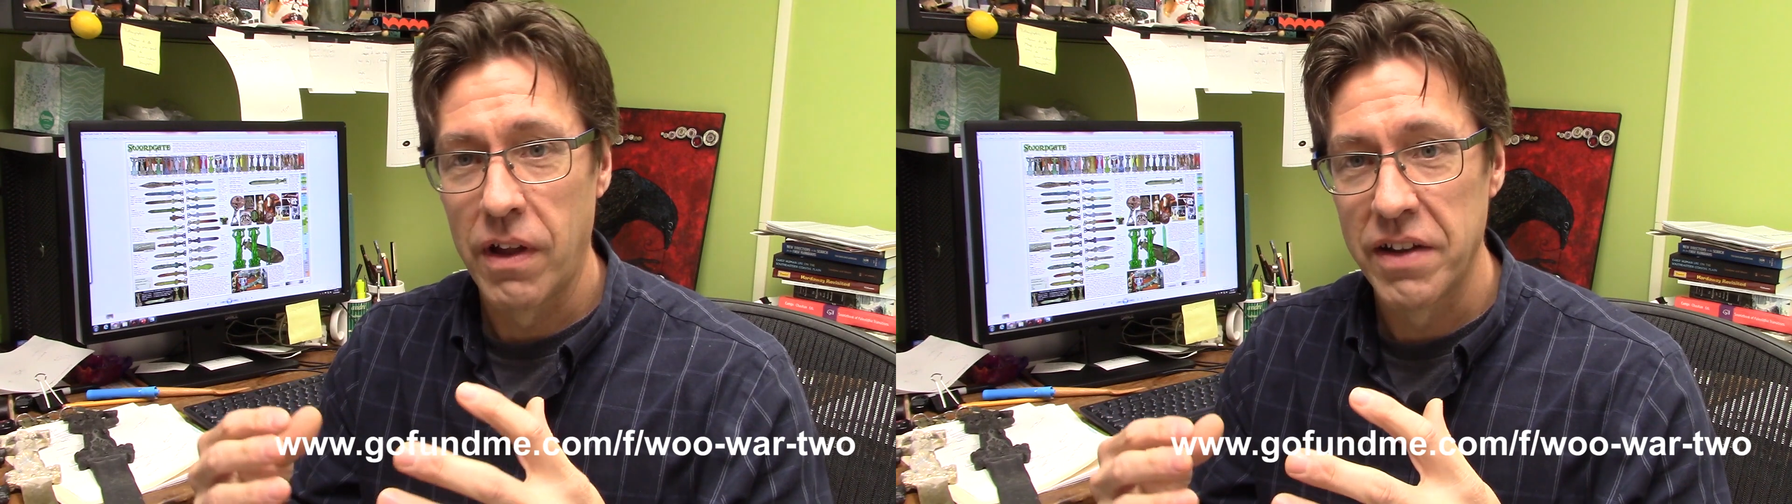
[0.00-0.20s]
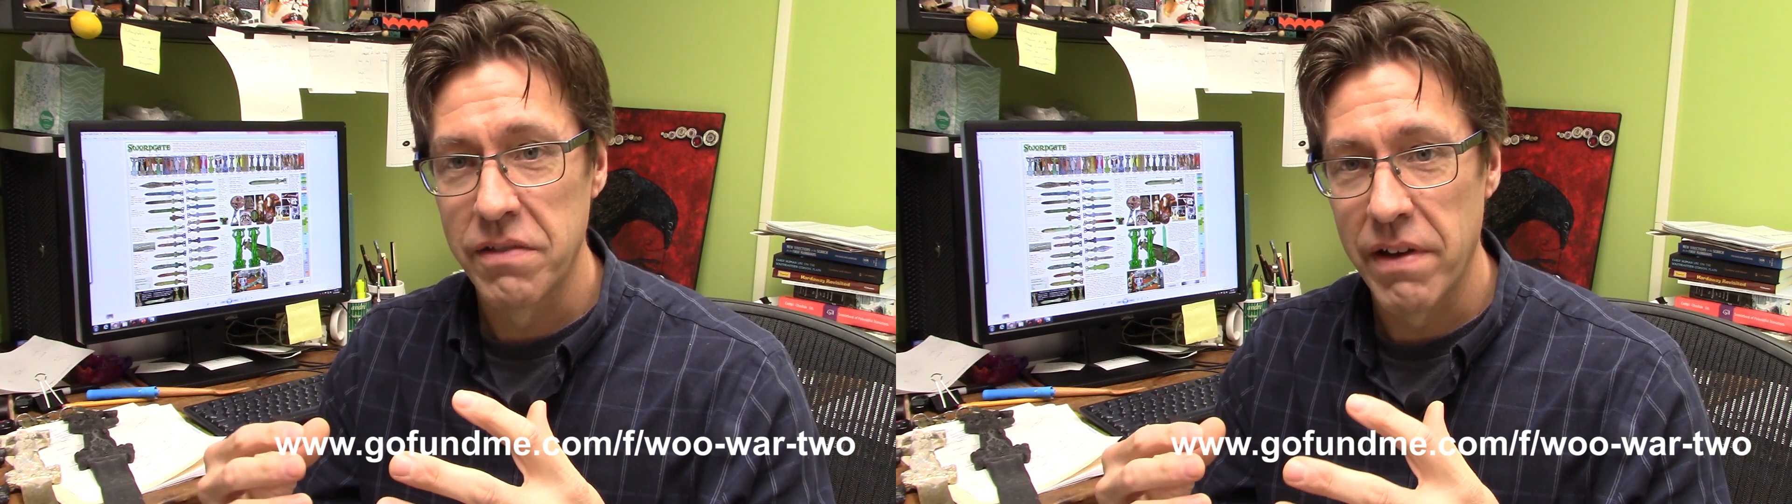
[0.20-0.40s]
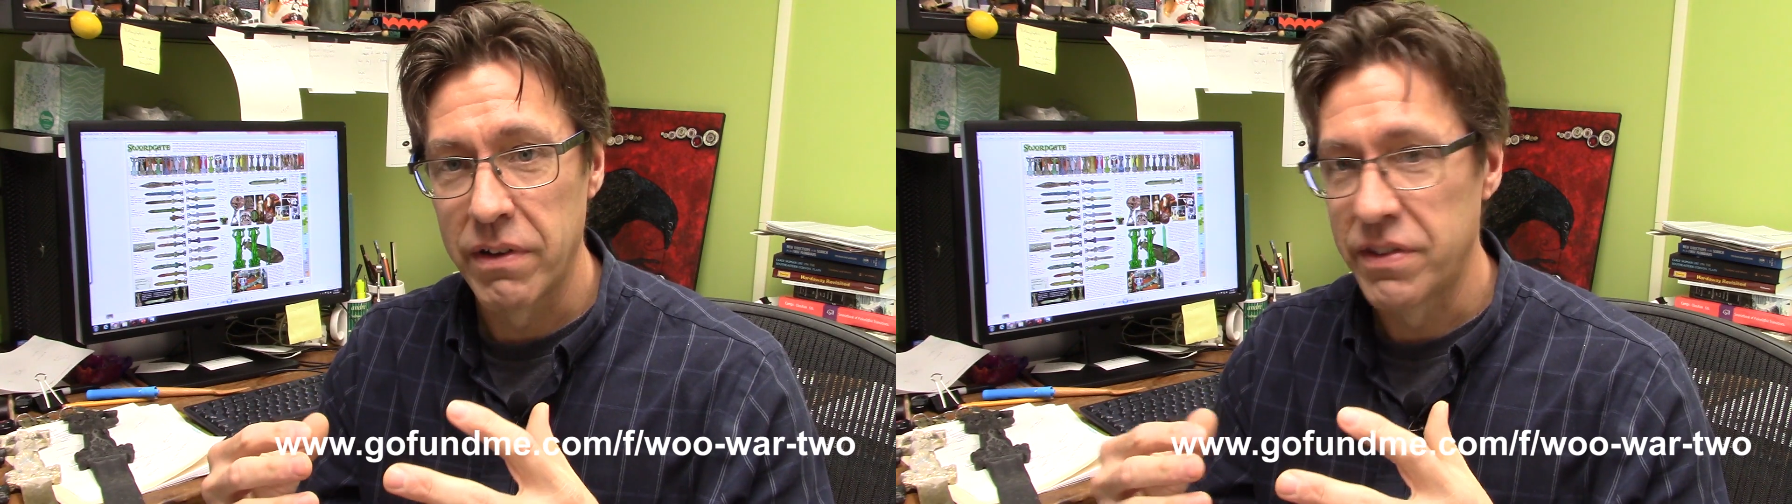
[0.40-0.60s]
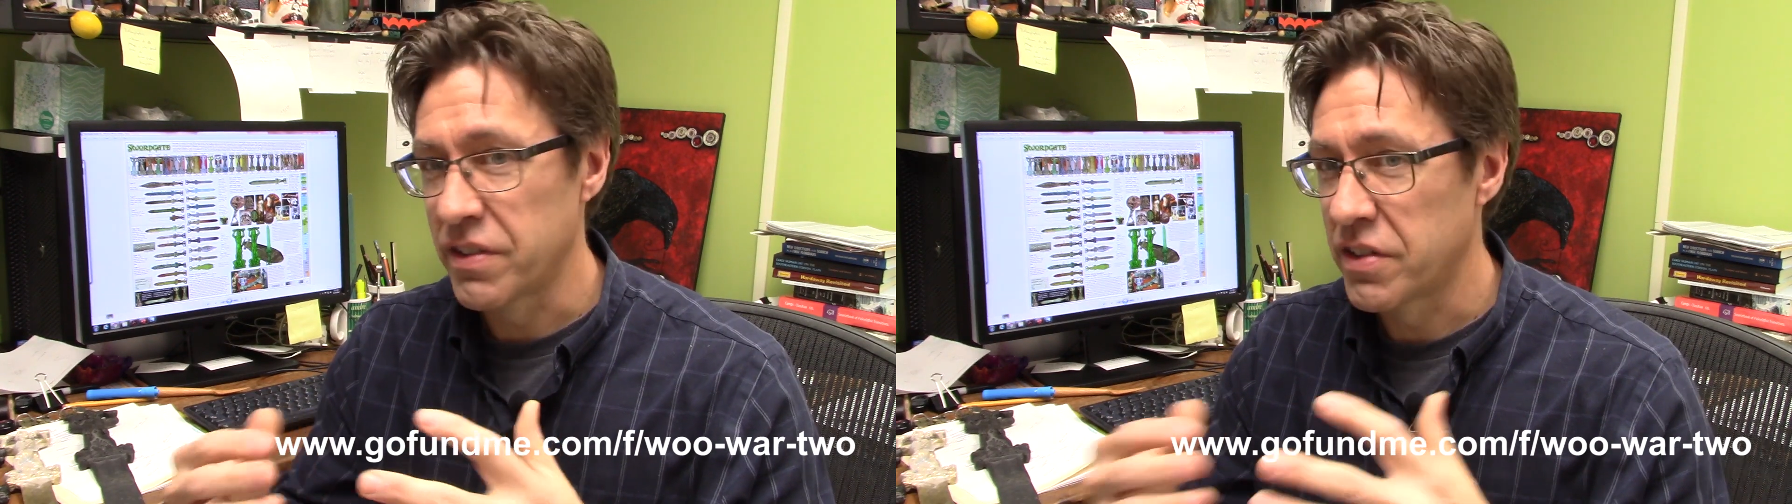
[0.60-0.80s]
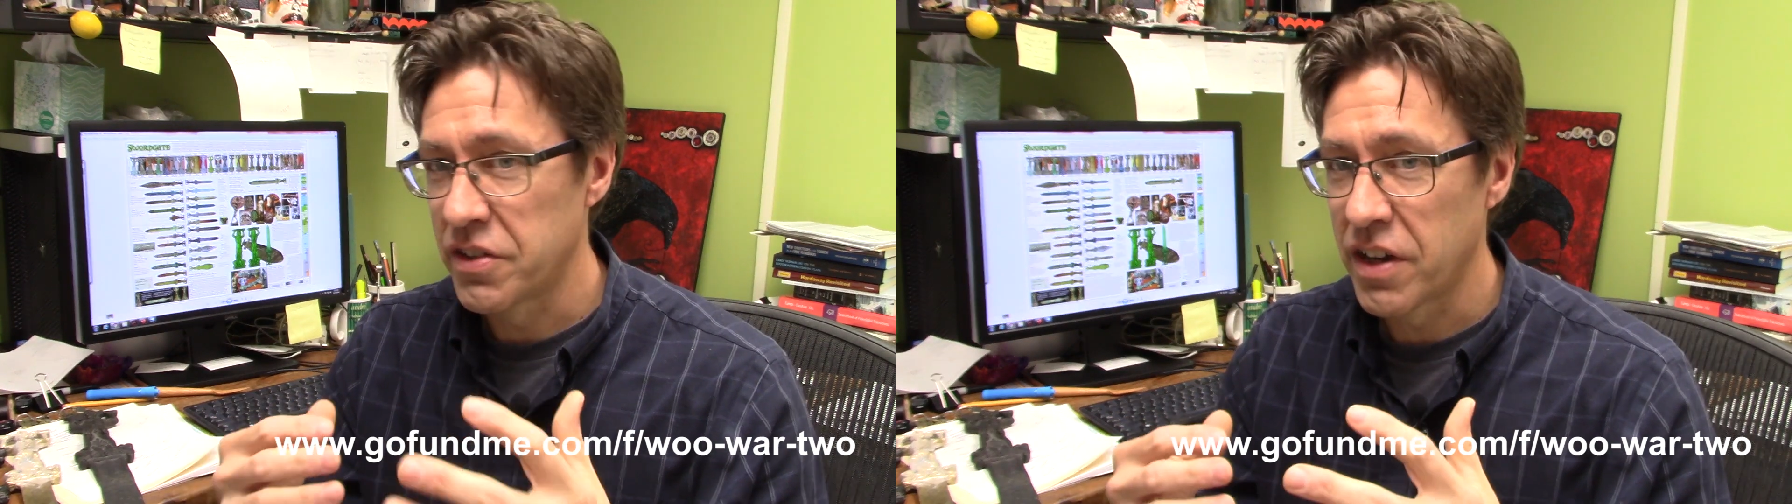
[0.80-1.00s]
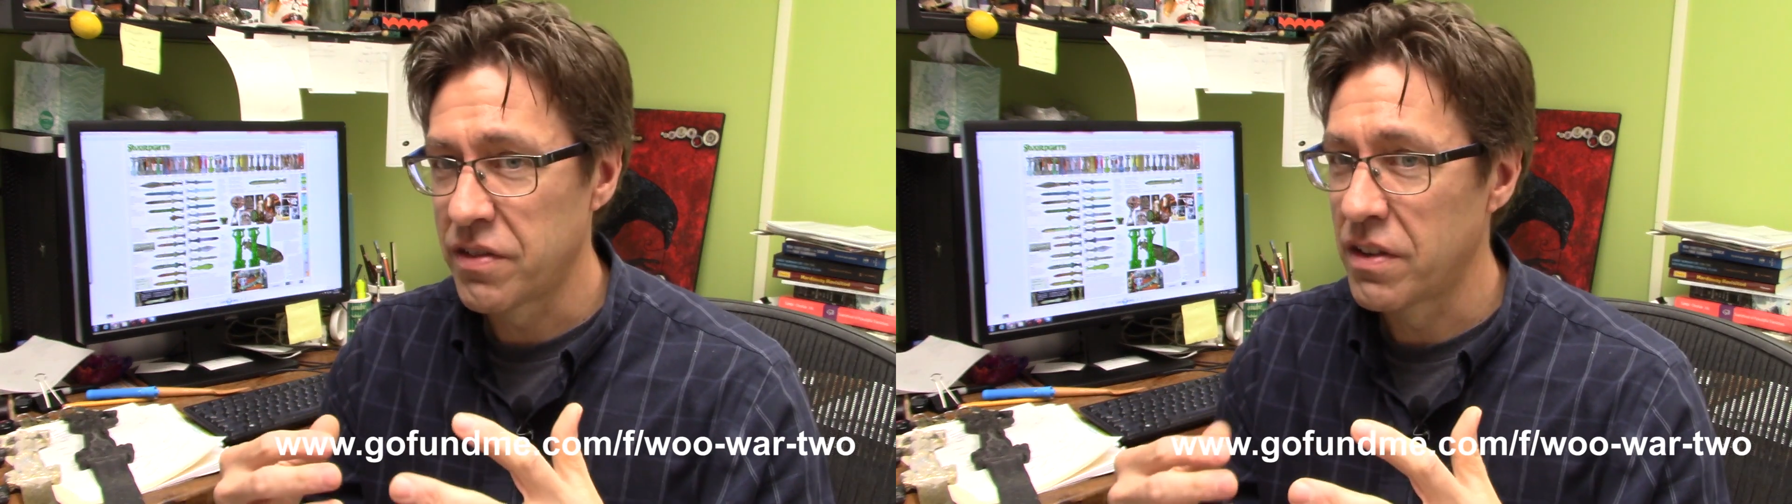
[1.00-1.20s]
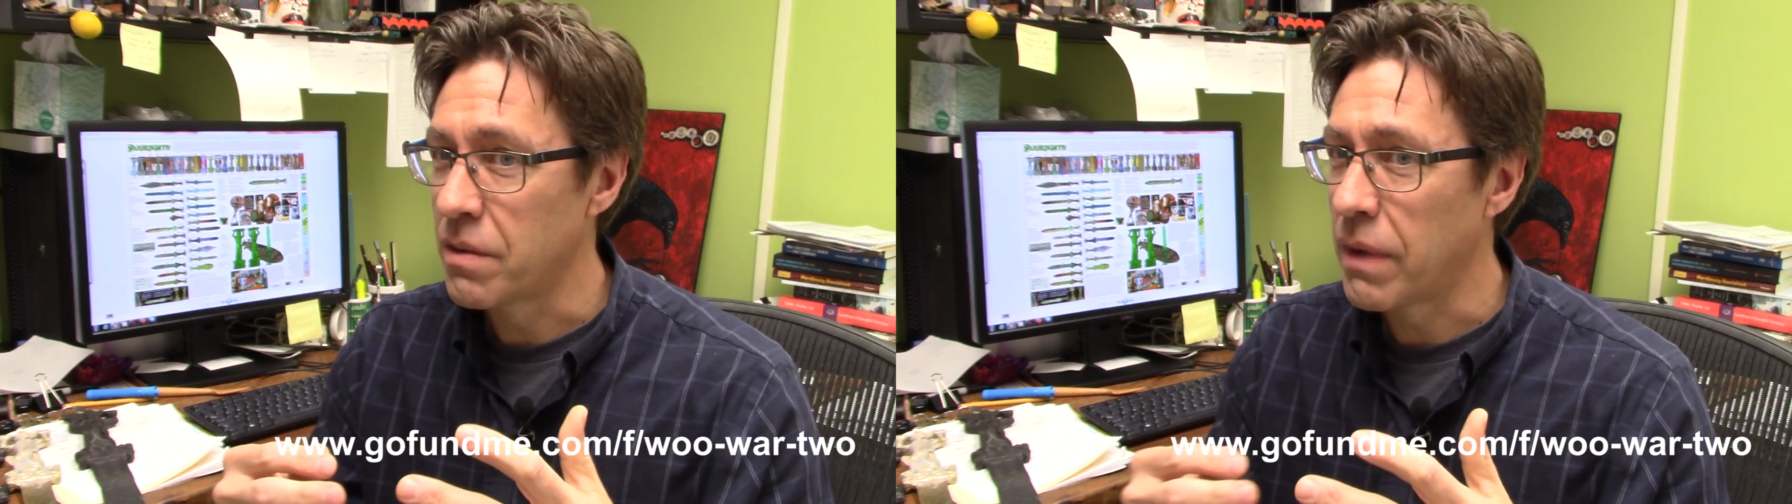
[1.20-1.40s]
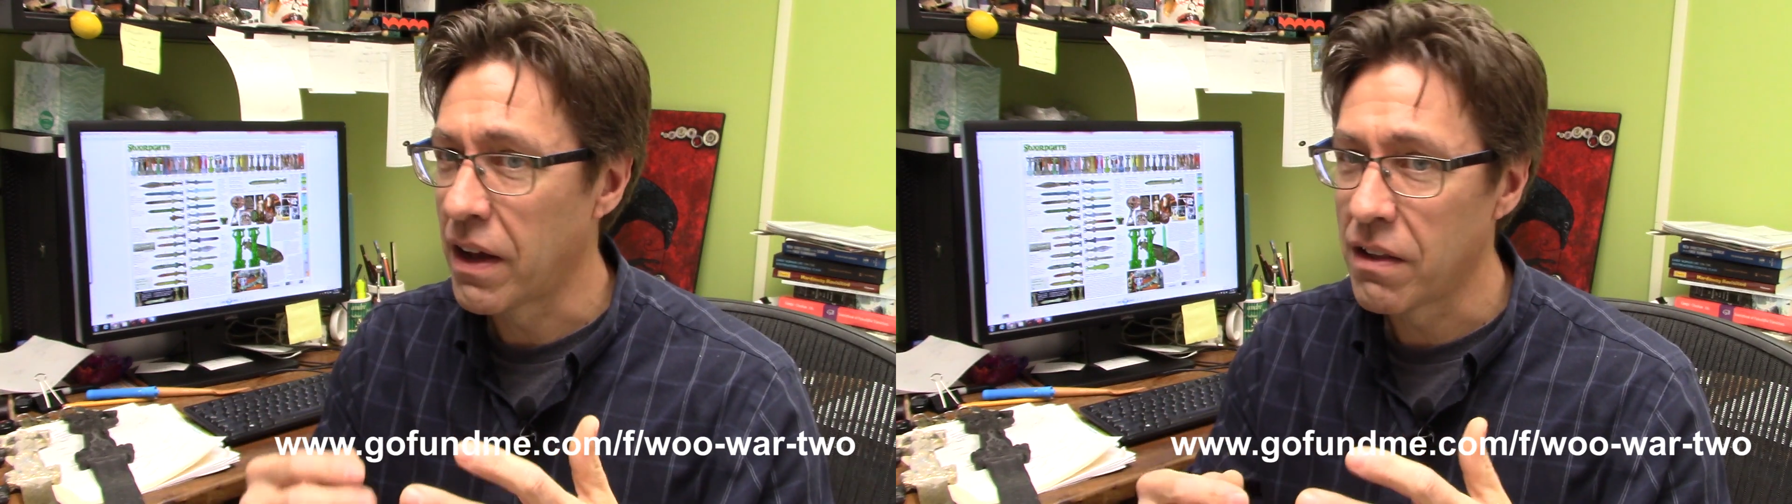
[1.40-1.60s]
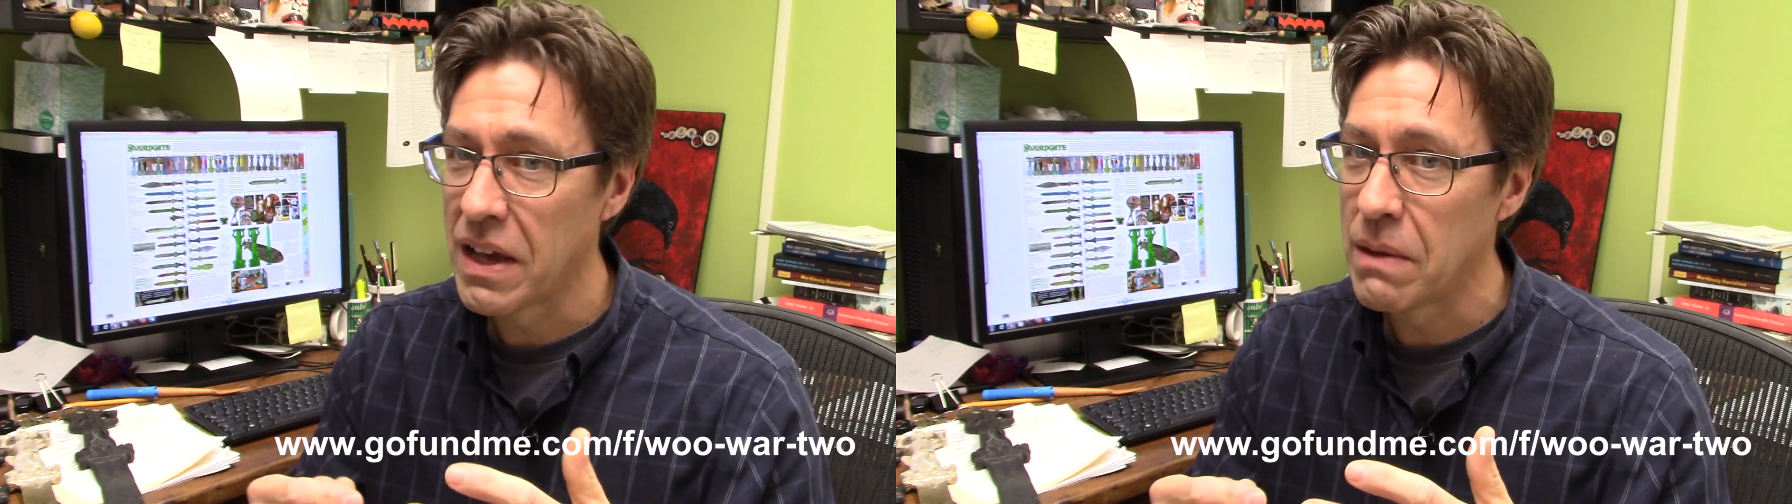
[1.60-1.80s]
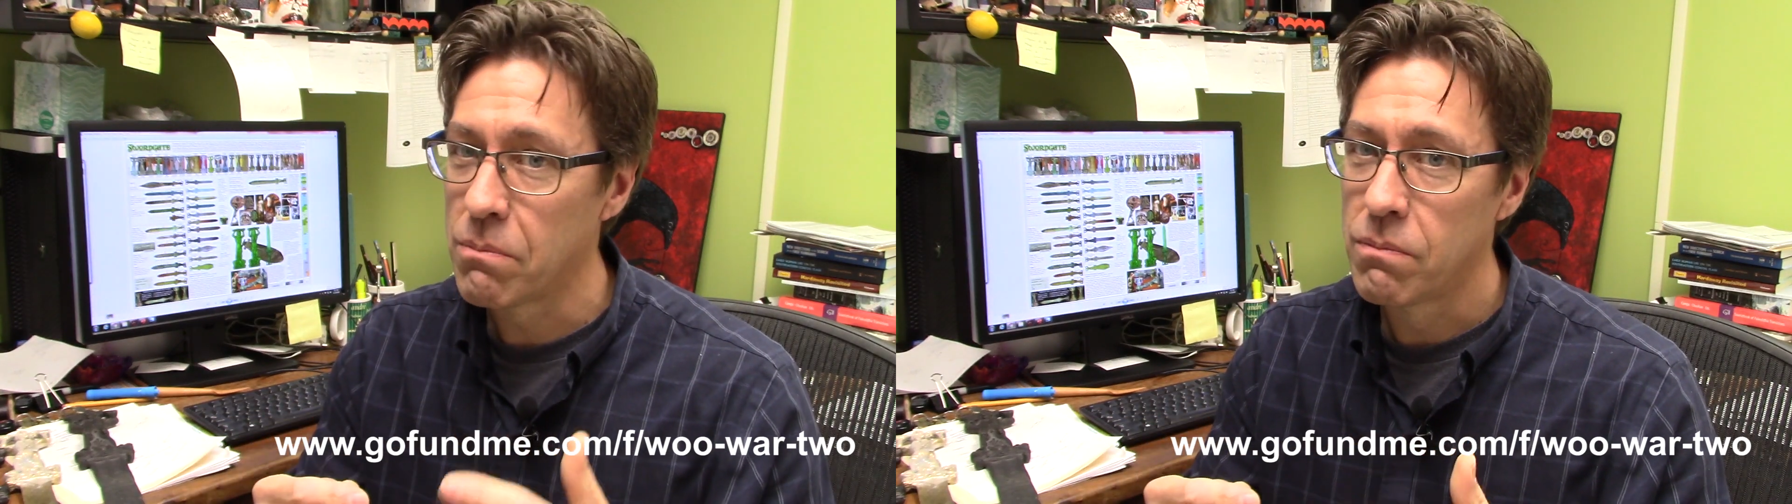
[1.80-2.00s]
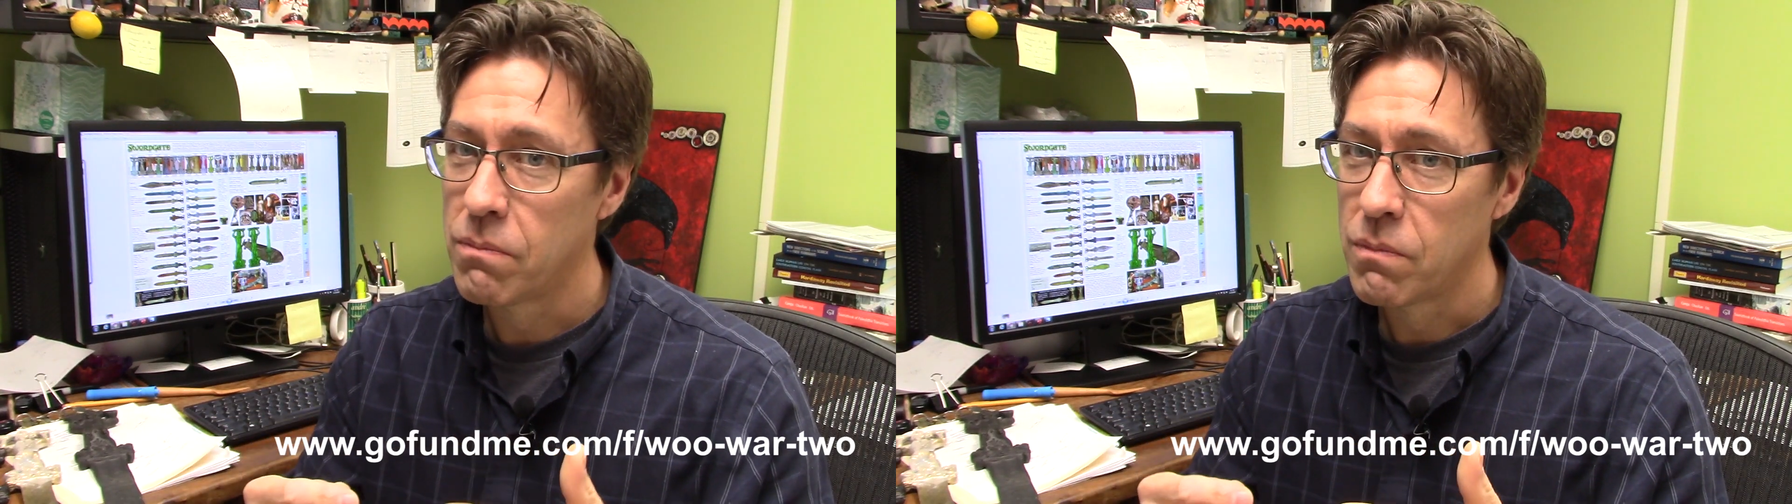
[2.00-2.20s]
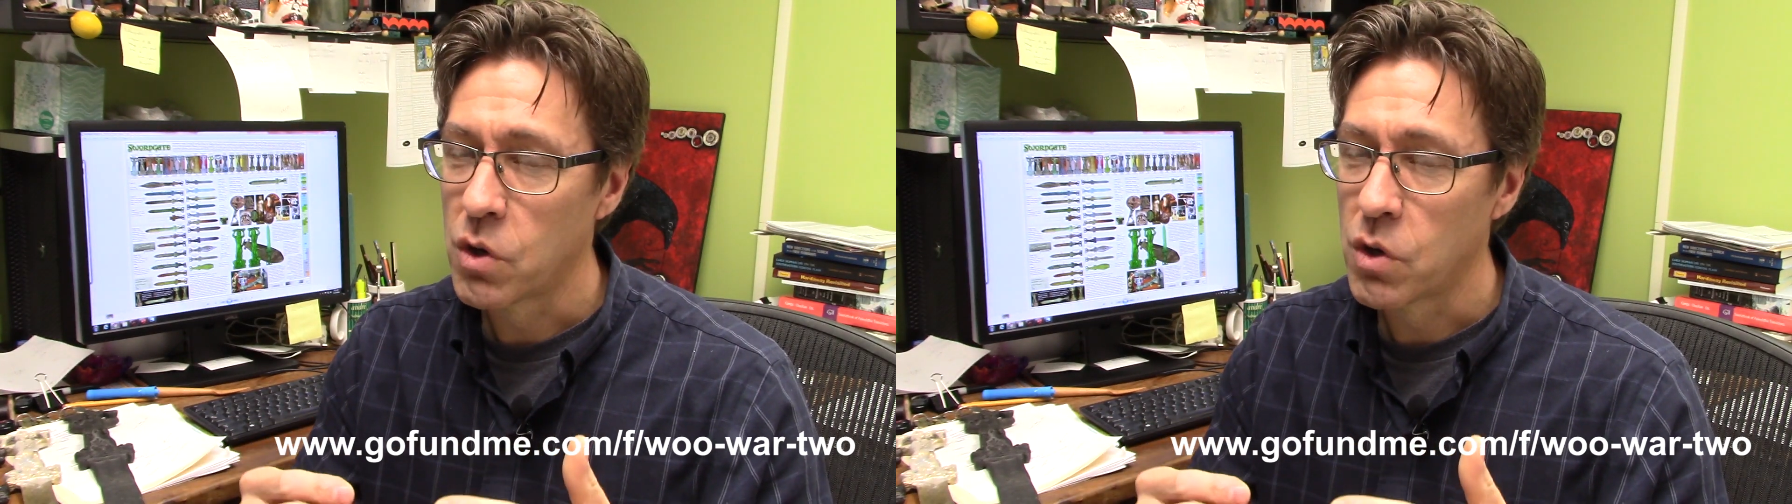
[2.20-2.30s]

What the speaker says: lines of evidence that suggested that my claim